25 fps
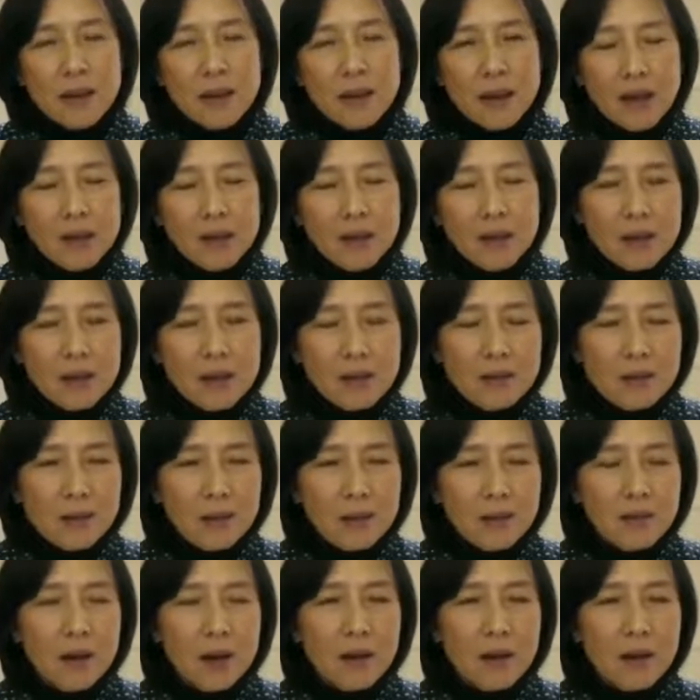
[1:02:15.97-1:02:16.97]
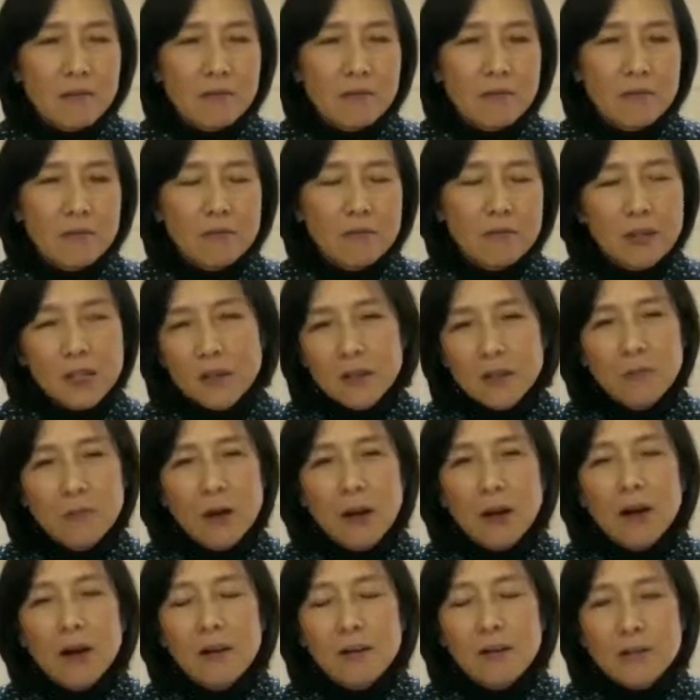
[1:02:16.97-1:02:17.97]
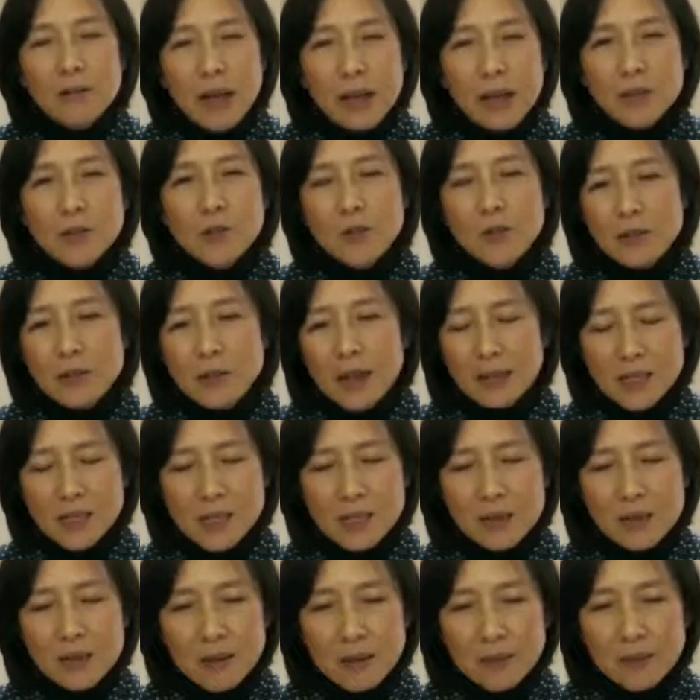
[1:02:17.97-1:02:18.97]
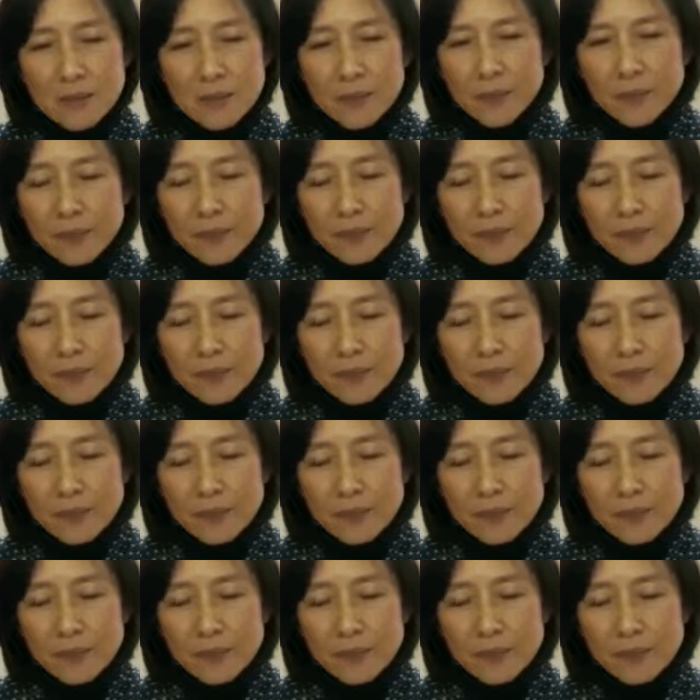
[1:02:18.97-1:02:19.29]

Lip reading: And it turned out really well. Actually, that's the